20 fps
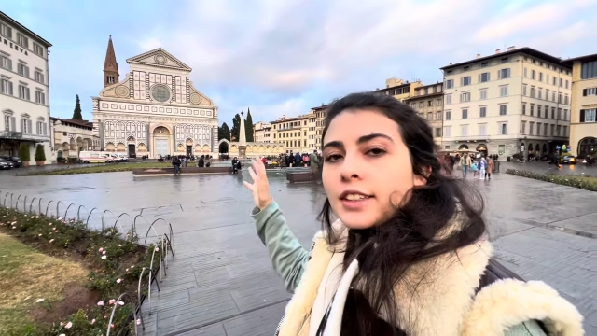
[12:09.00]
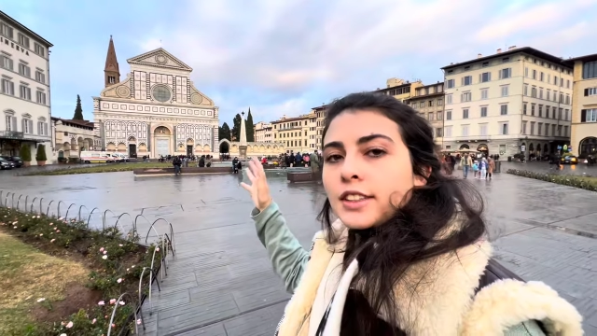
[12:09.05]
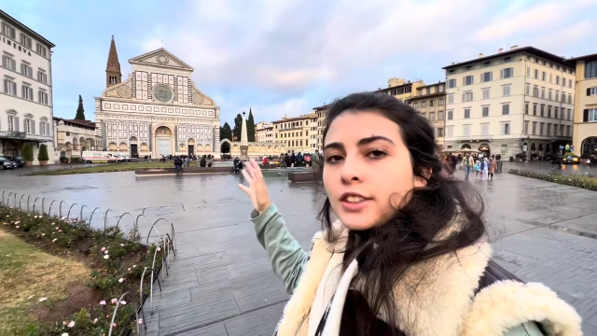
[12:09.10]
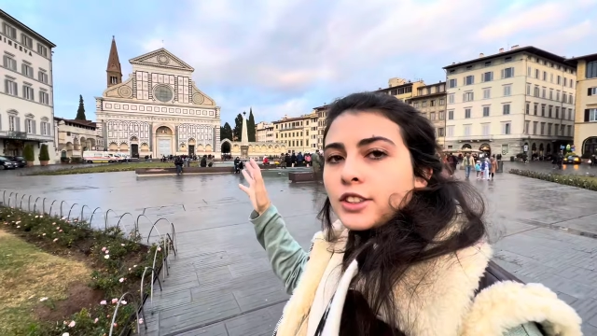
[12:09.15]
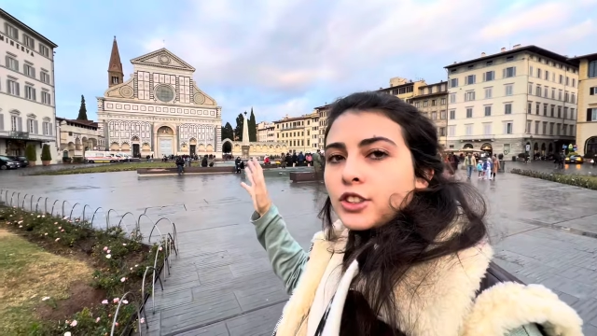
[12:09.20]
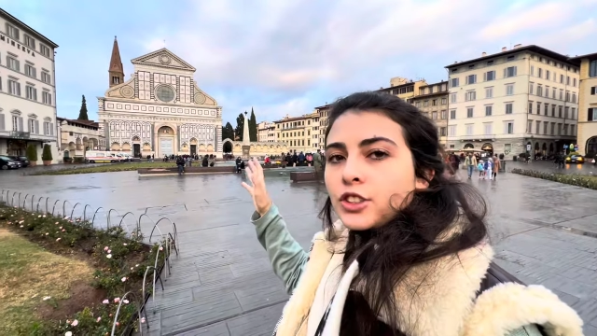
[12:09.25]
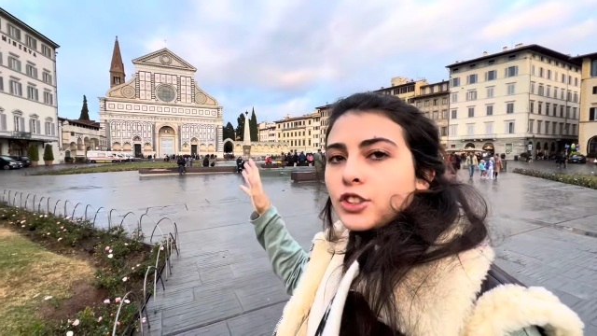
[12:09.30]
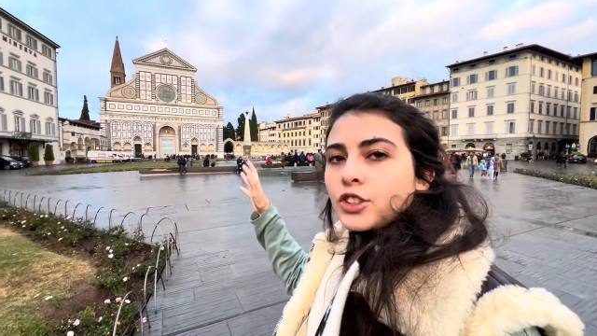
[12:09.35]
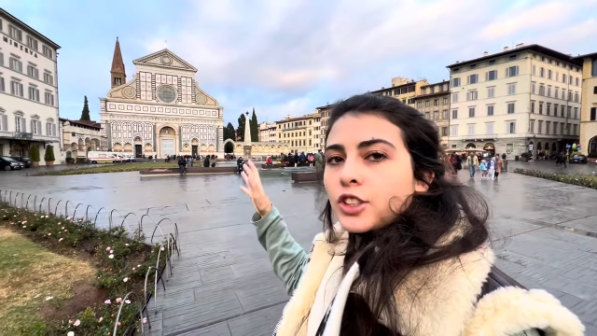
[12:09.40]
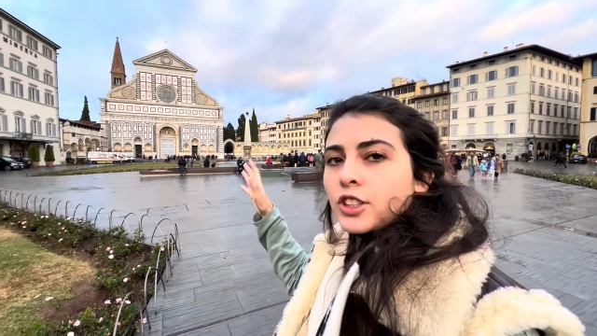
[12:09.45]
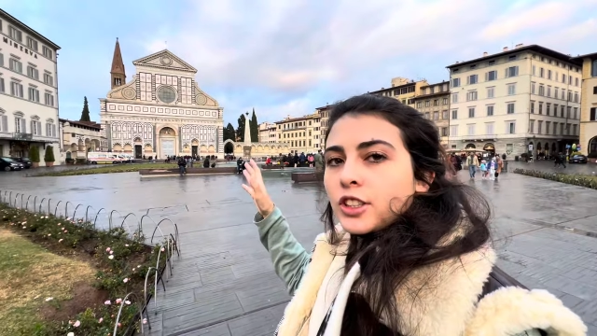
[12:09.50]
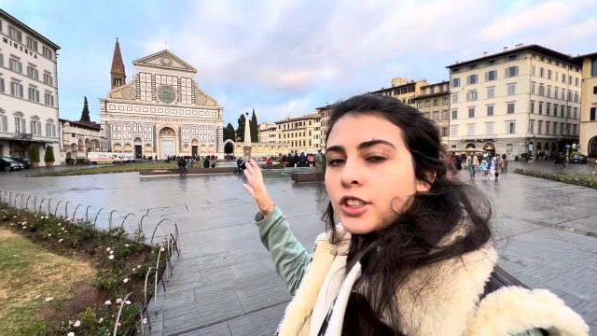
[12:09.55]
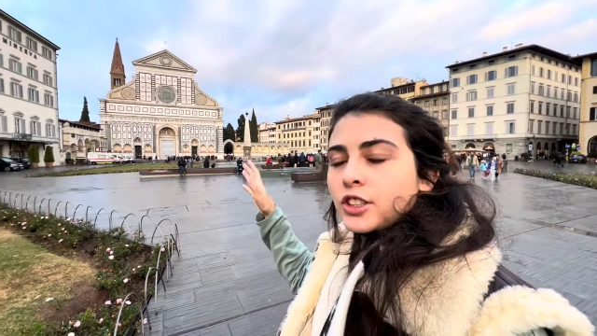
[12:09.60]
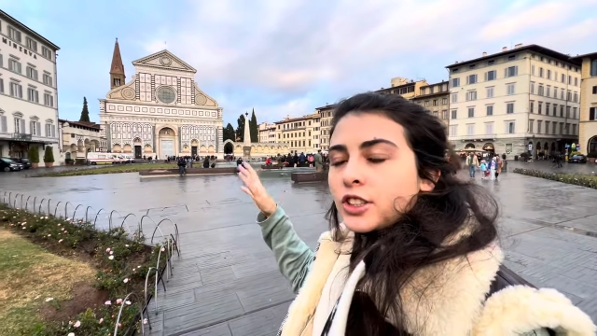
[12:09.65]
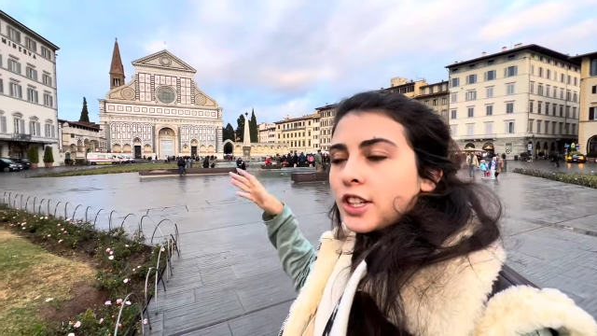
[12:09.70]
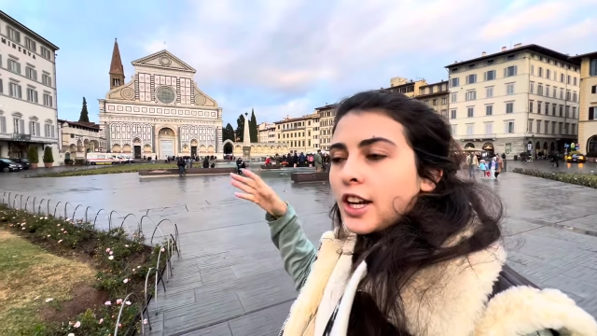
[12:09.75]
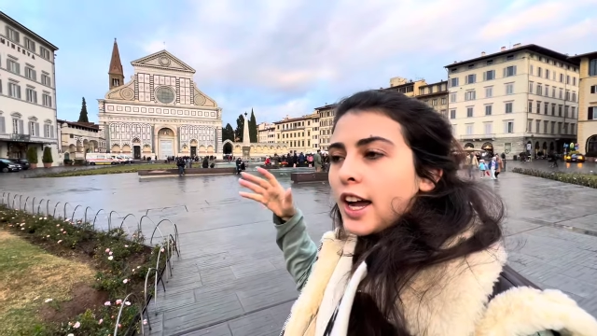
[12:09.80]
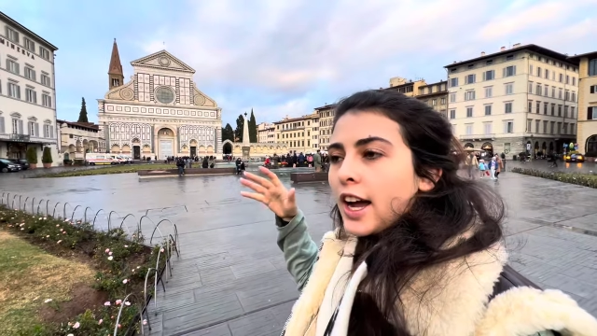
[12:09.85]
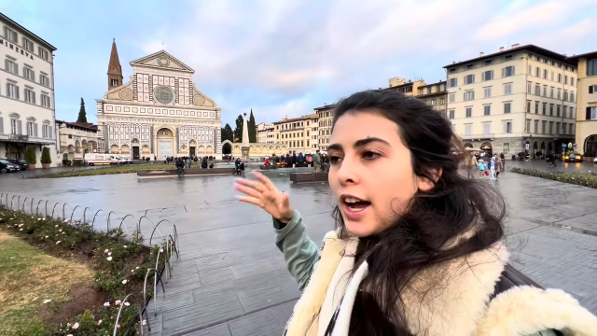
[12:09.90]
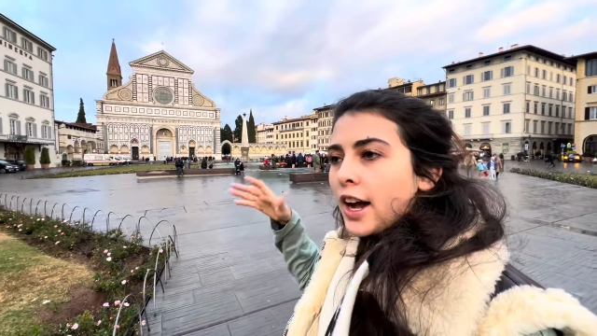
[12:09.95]
this church
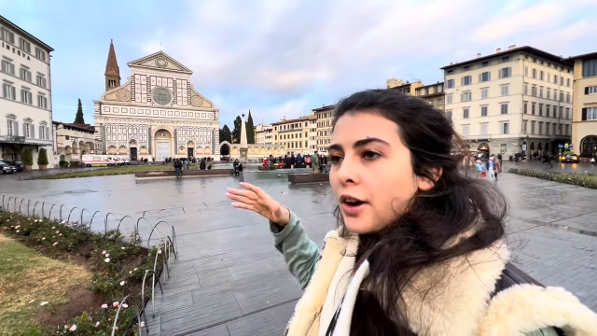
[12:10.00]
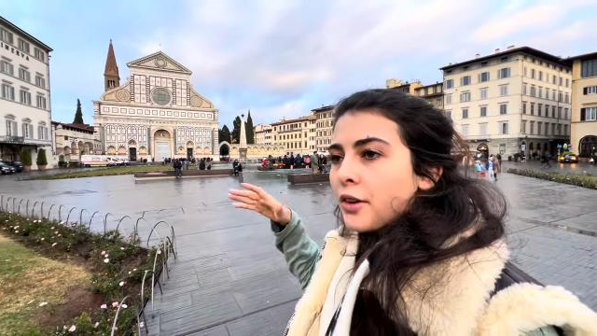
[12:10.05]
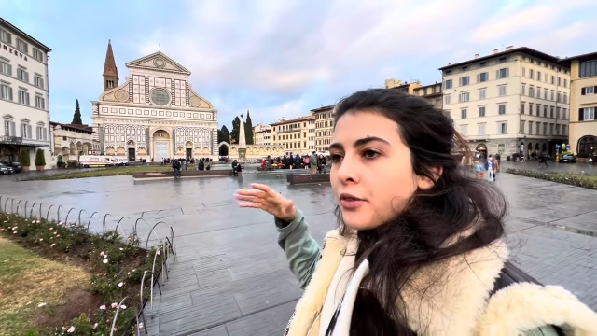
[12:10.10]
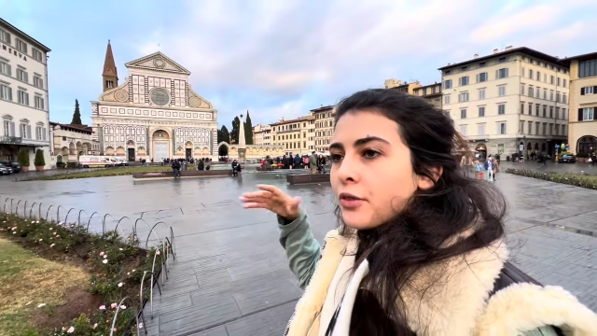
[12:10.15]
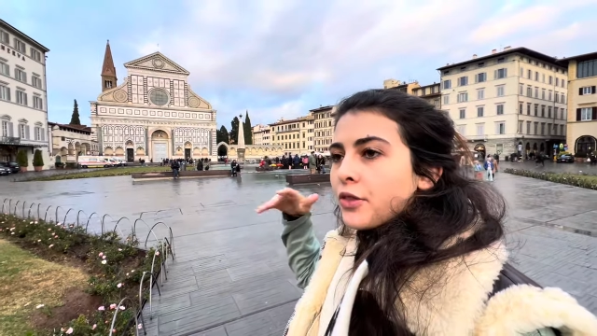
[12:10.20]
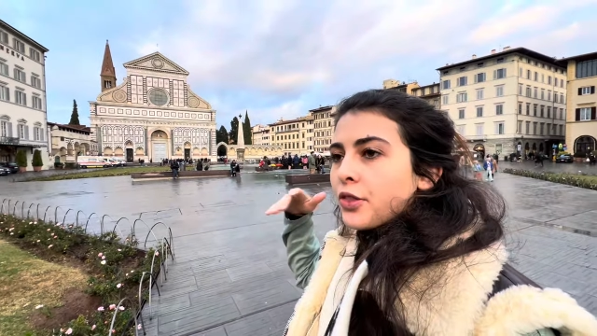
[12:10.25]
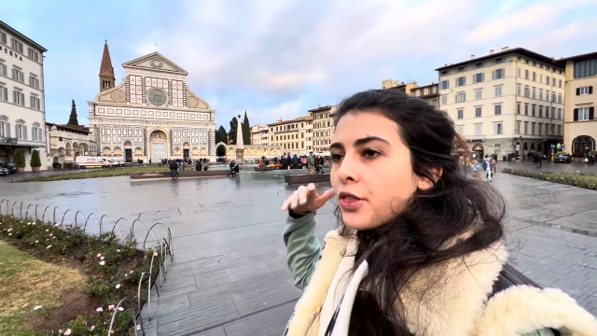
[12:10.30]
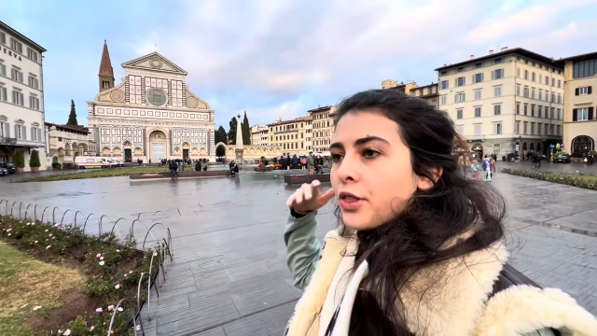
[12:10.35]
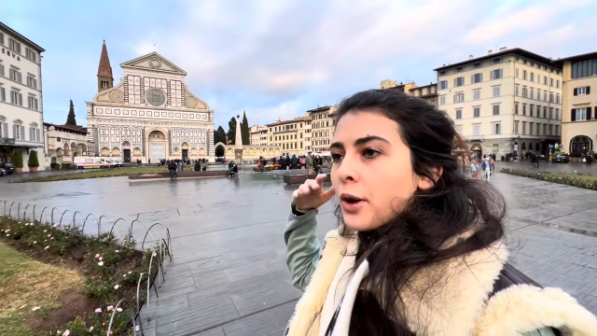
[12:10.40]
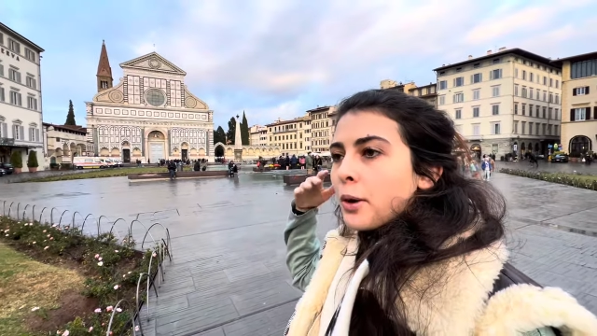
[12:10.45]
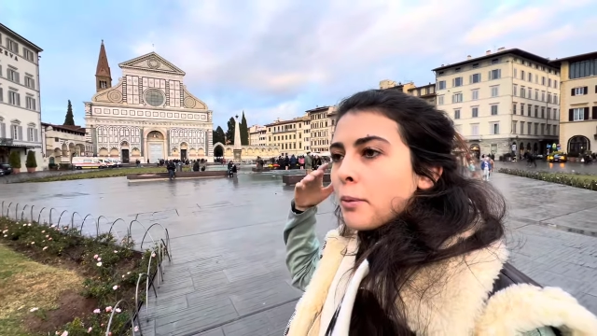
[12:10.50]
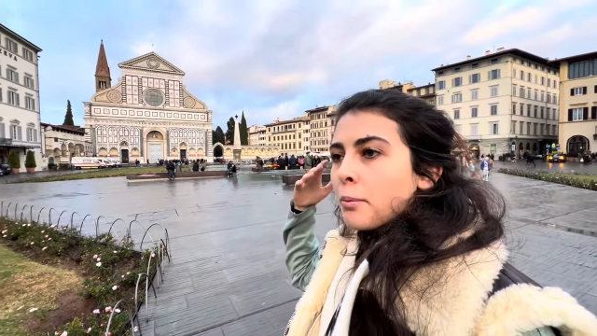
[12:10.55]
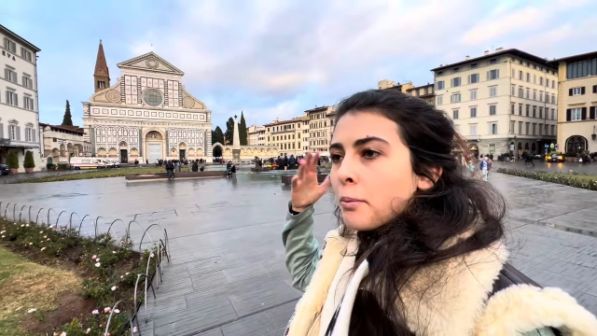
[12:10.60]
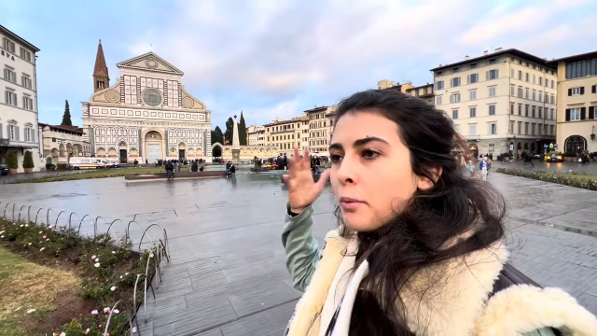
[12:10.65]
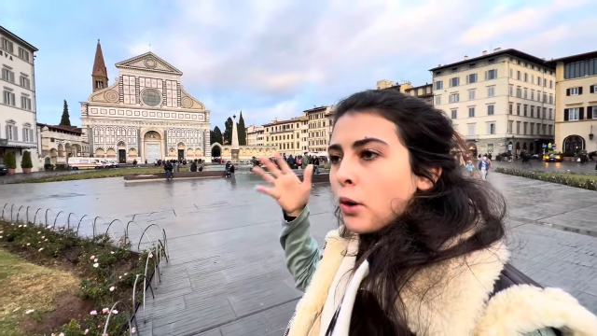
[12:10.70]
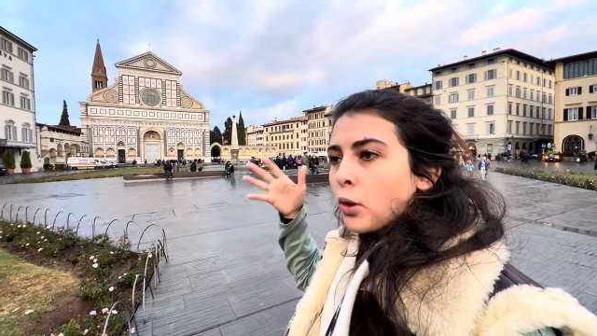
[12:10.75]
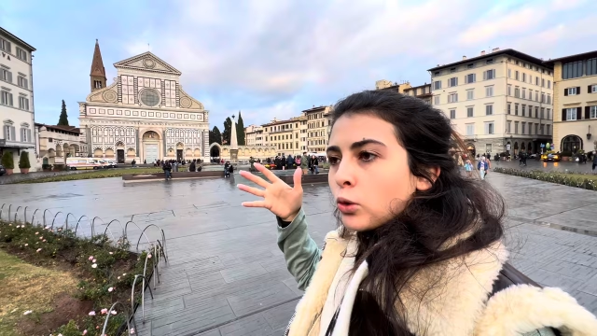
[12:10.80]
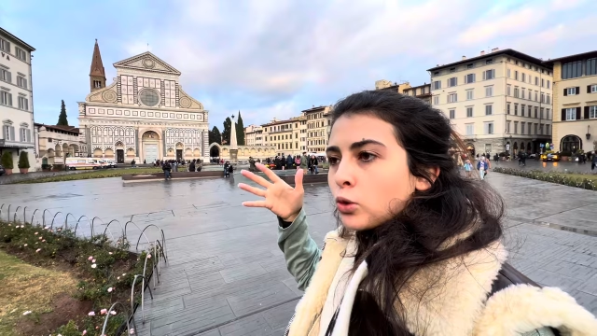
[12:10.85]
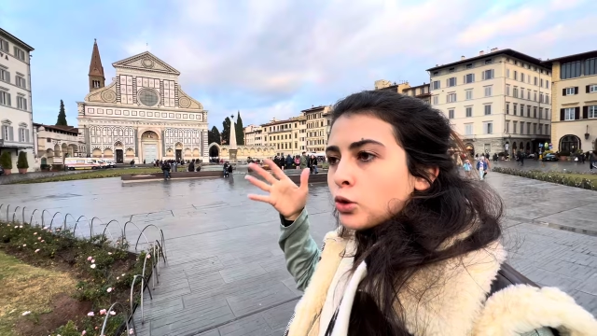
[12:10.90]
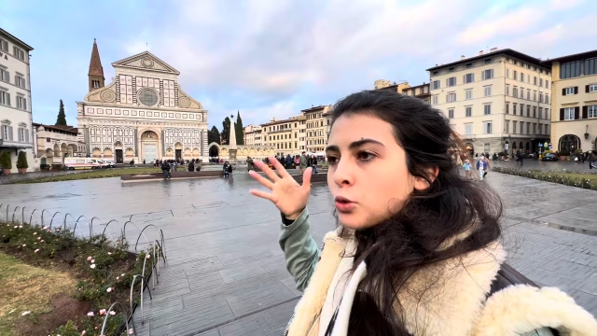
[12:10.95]
have the
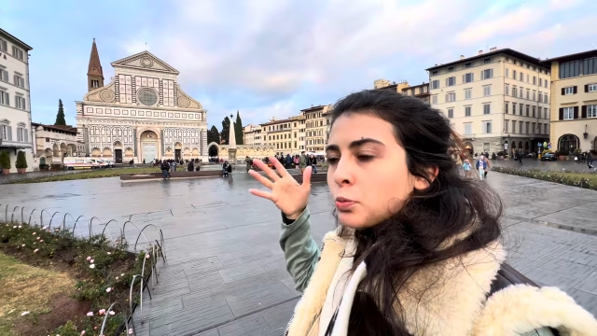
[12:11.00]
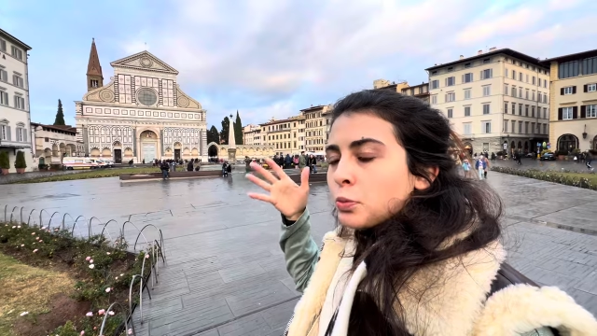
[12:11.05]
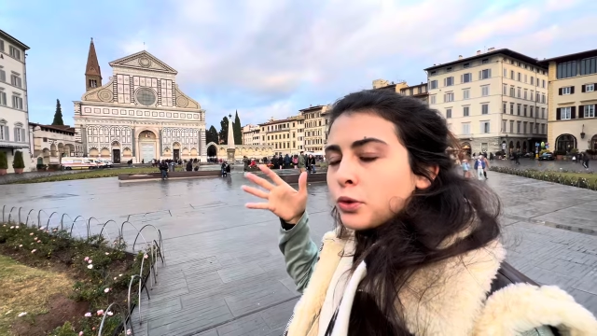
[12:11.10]
most